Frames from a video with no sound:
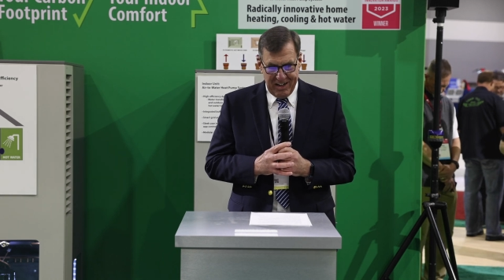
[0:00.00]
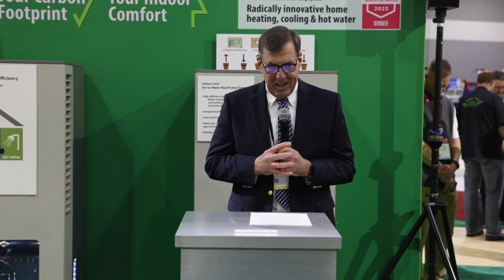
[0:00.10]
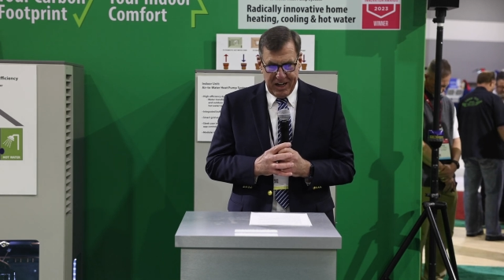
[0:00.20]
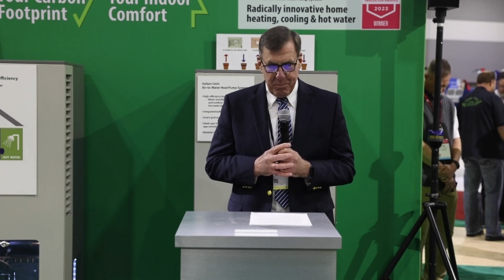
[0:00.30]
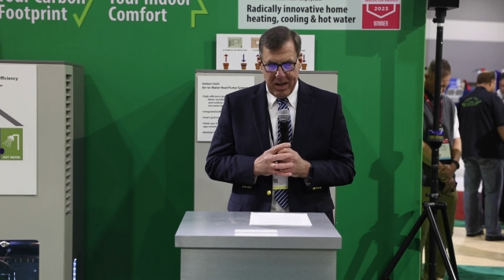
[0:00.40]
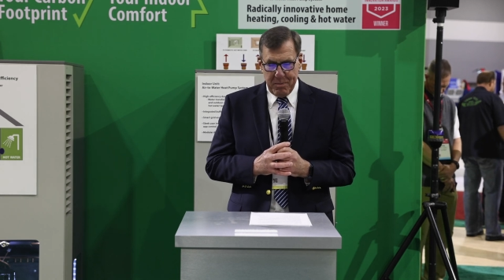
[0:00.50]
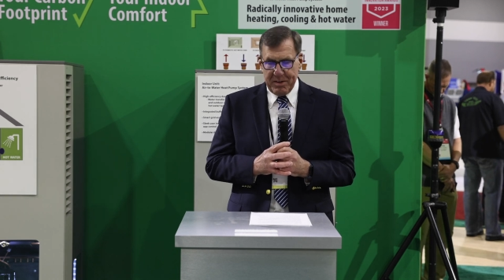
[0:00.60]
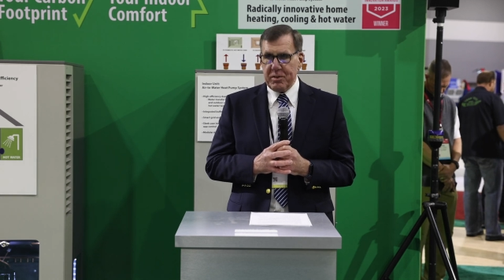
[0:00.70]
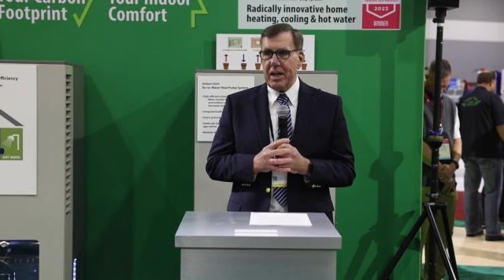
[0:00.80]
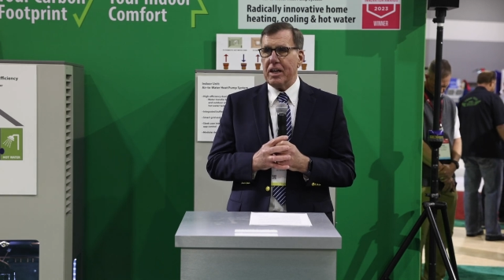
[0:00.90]
And it made me
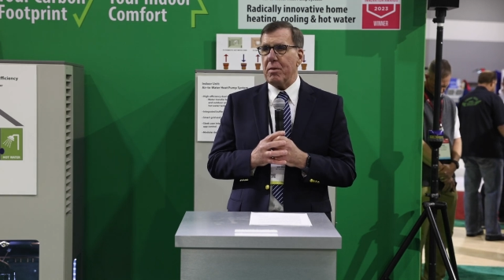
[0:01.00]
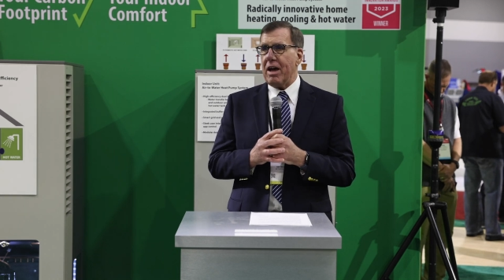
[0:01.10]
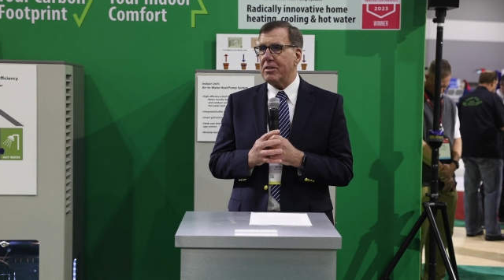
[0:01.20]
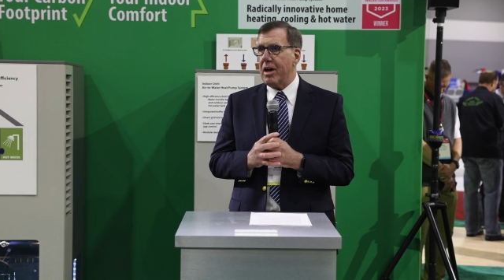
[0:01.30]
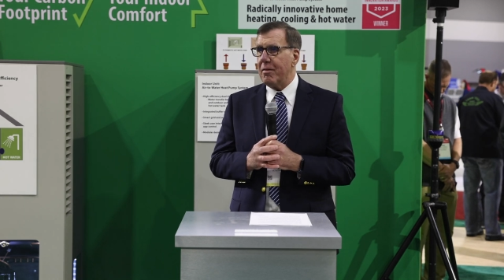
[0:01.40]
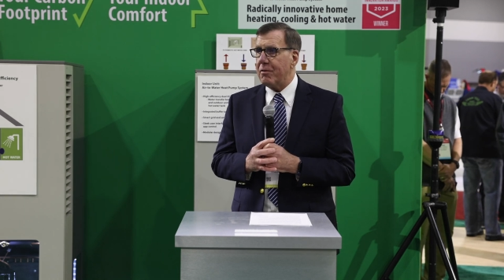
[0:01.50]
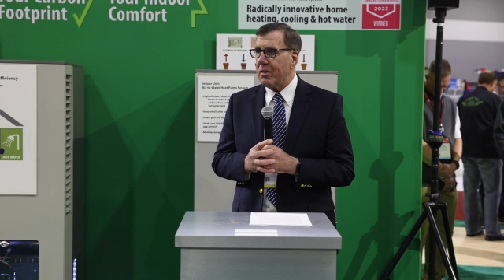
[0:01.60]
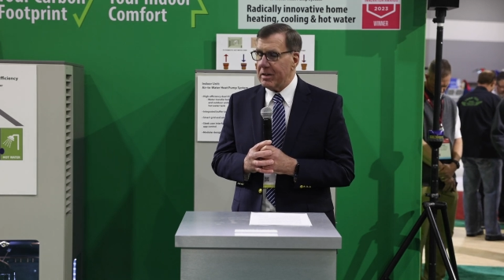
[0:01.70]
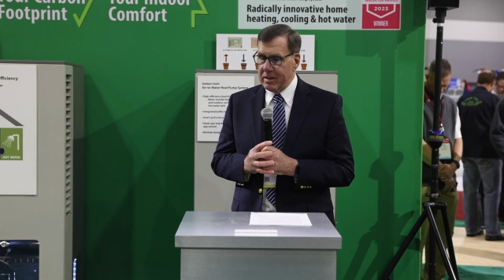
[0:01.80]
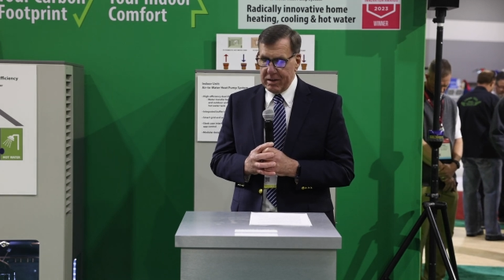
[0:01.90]
think about
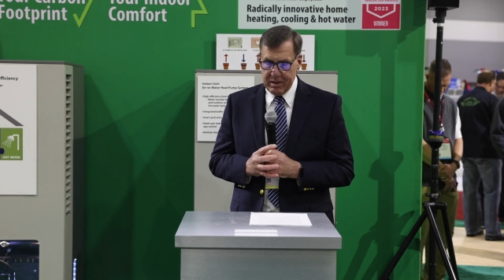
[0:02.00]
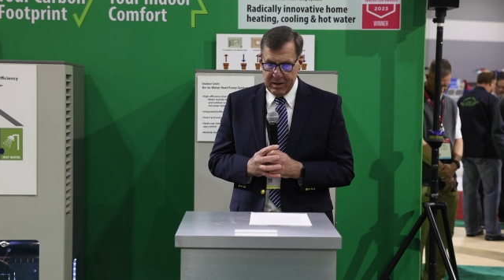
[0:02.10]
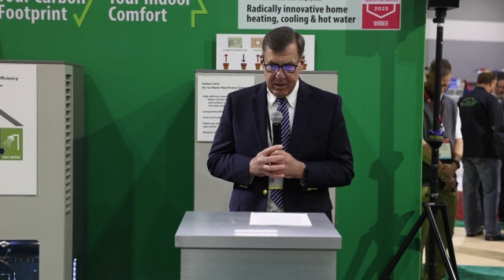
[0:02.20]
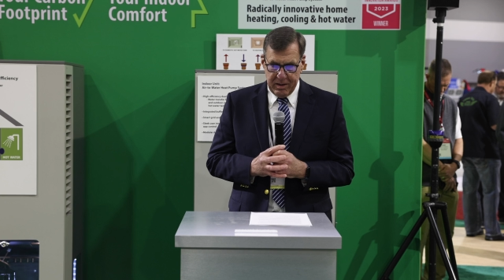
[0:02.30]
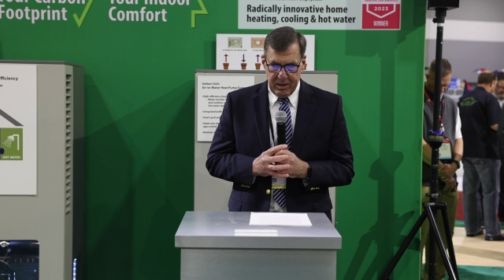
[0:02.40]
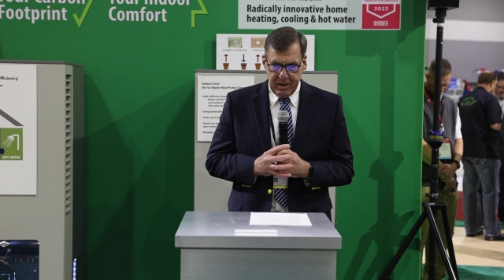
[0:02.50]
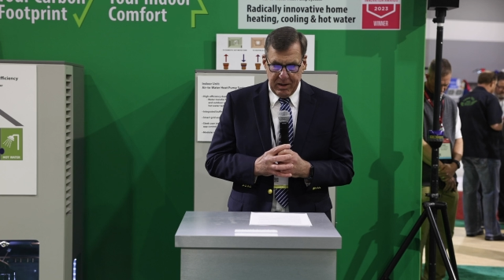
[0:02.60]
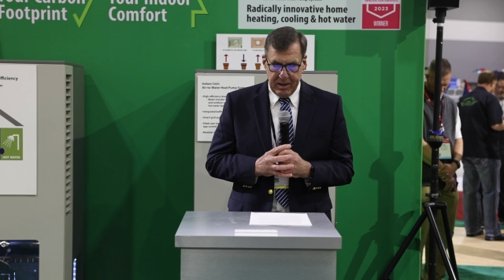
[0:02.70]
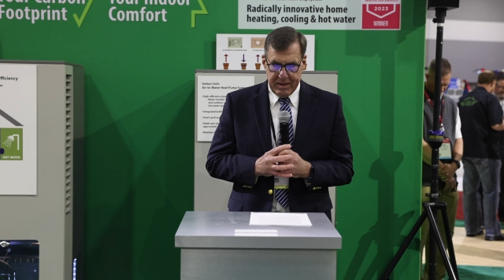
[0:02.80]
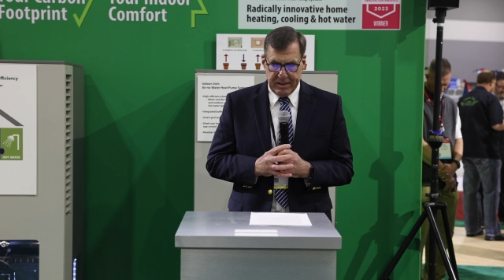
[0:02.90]
comfort.
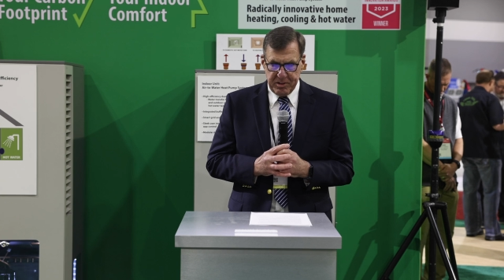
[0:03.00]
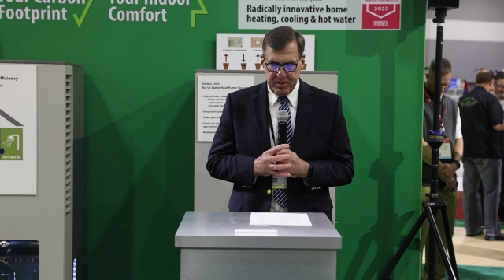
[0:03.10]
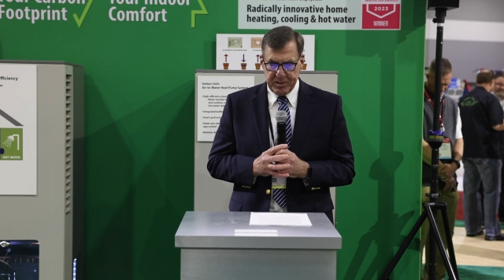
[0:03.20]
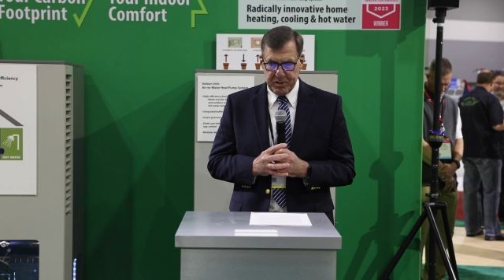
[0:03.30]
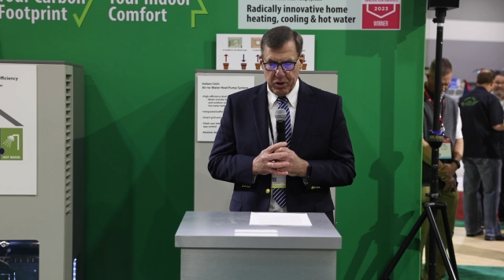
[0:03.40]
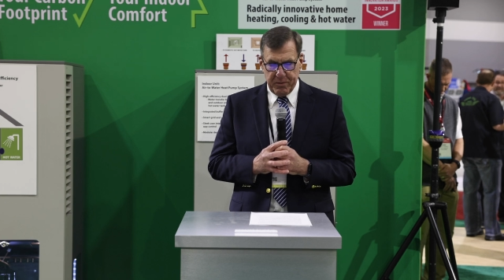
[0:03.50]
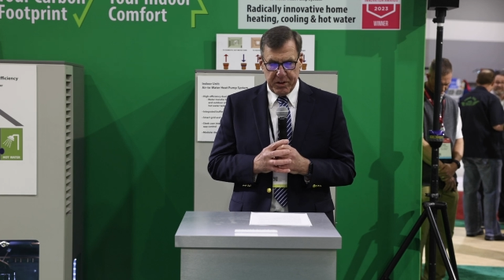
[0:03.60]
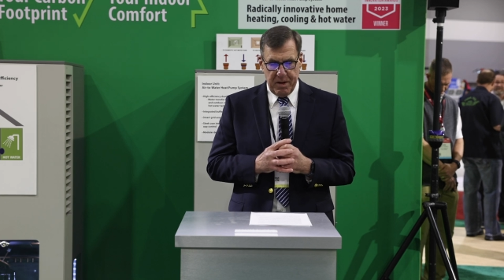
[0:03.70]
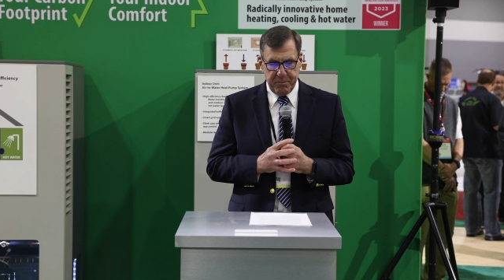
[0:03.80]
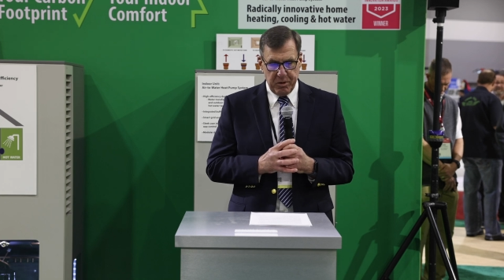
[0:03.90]
And not just the sort of
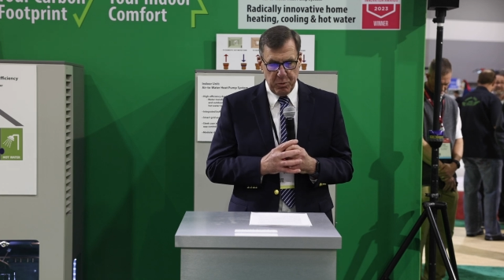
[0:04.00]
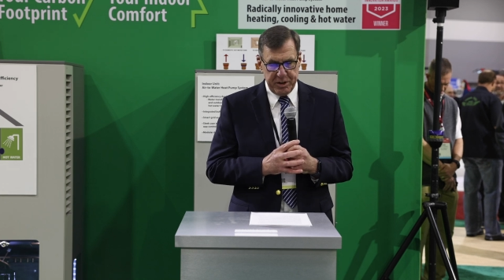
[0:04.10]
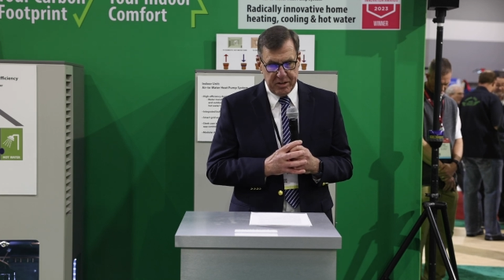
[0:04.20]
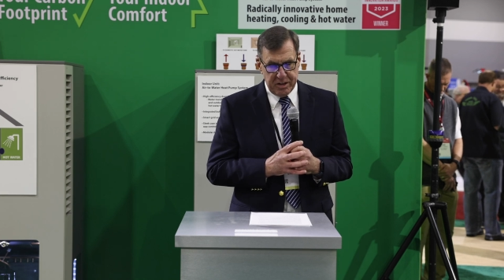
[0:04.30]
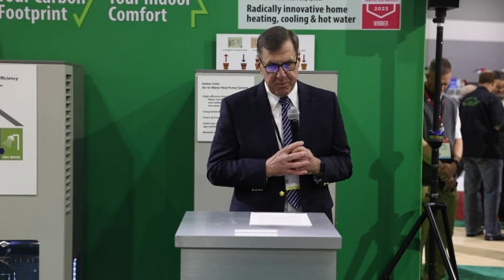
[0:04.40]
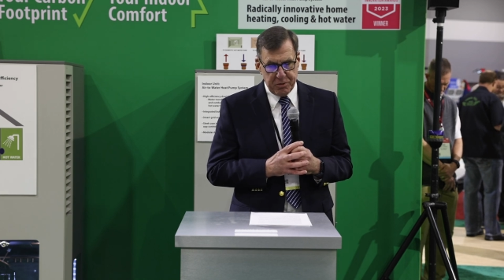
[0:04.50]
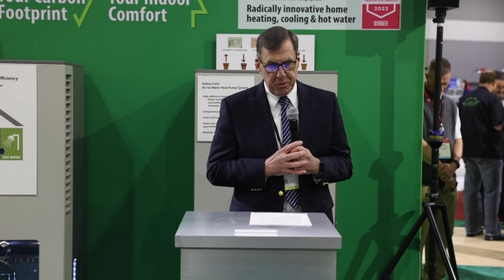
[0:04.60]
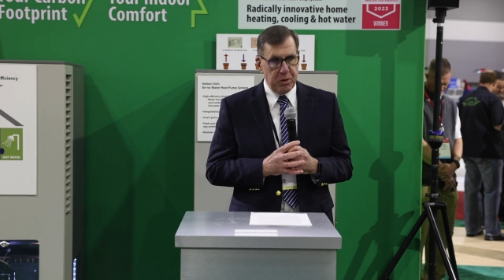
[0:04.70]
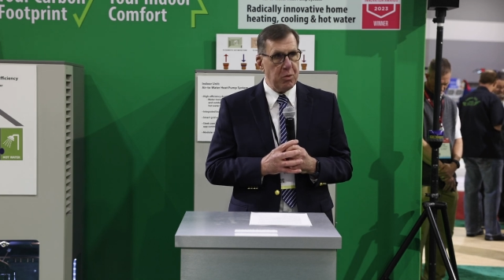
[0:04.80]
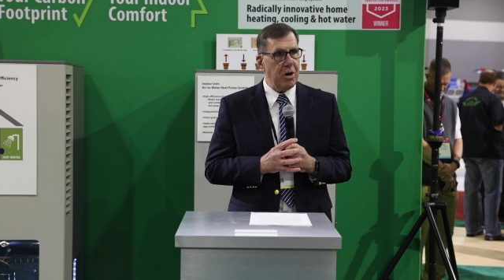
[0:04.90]
comfort we deliver
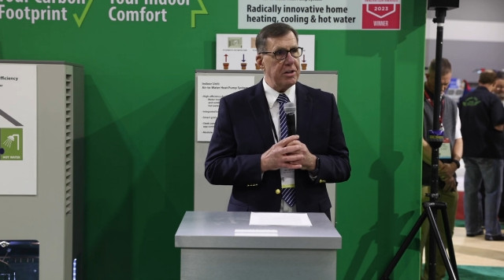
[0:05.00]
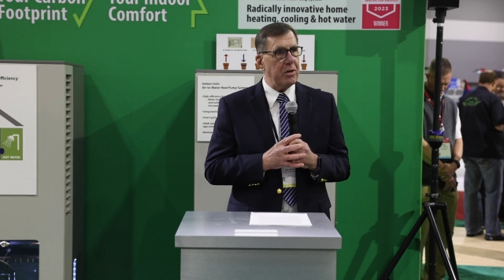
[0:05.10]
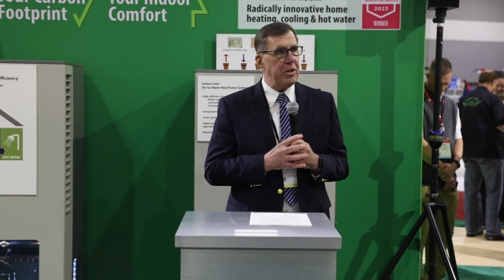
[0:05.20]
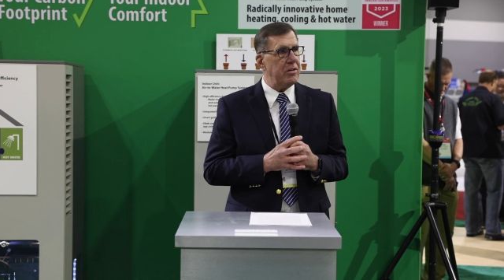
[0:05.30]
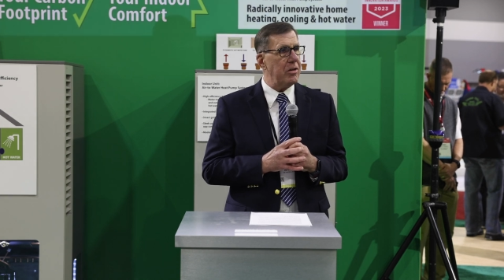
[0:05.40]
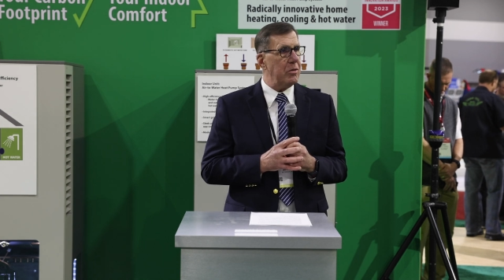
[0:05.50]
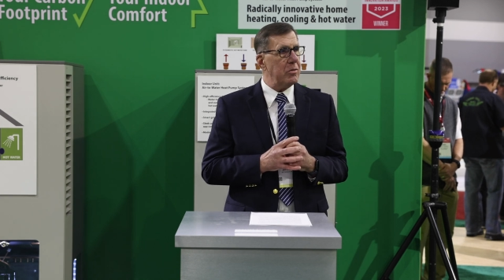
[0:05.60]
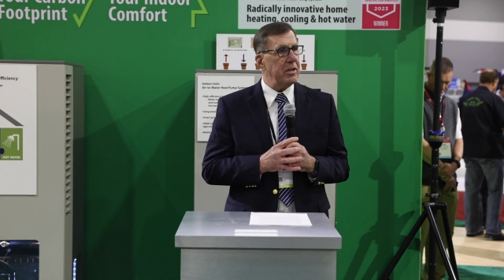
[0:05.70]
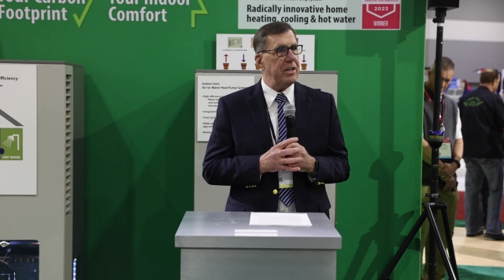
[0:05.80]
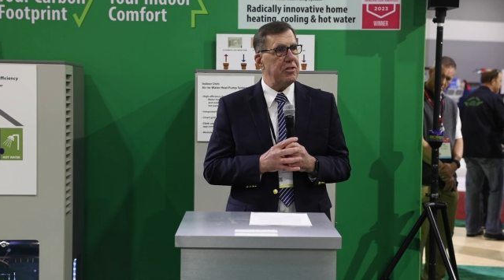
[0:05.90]
through the work that we do,
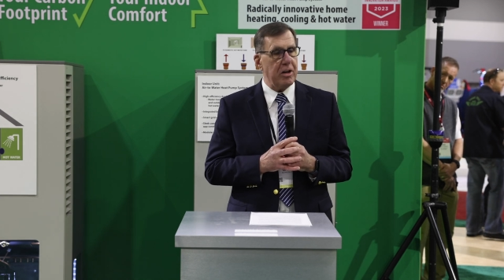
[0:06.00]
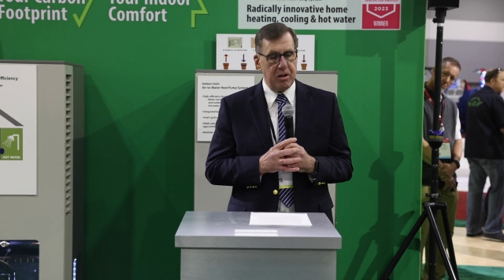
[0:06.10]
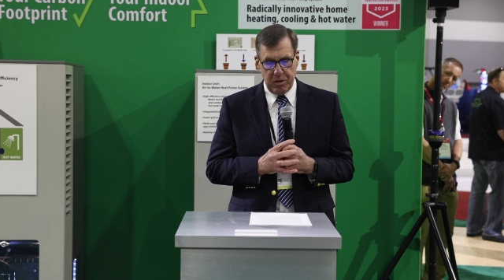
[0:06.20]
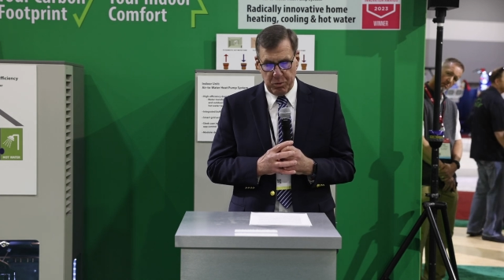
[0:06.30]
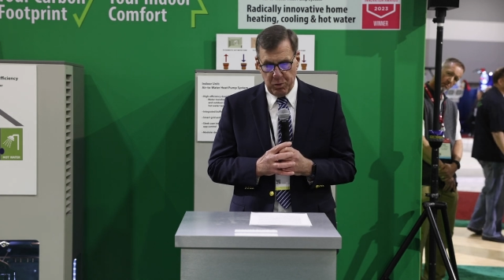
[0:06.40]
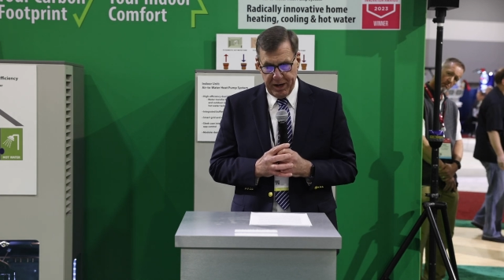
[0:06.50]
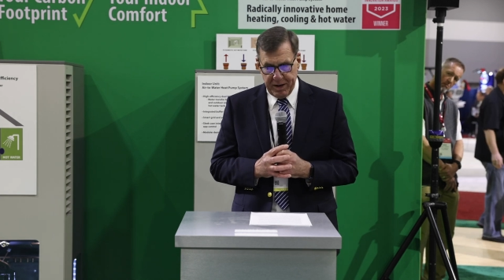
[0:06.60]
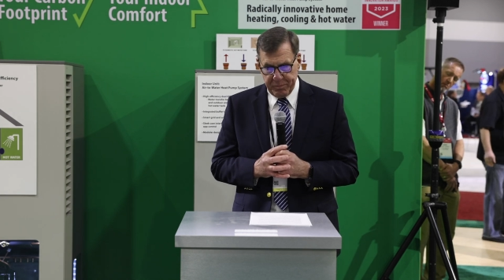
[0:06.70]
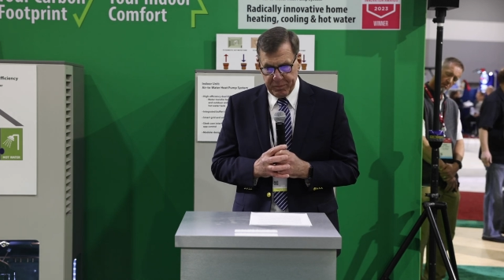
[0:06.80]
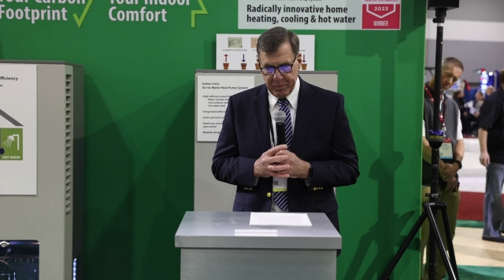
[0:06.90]
each in our own way,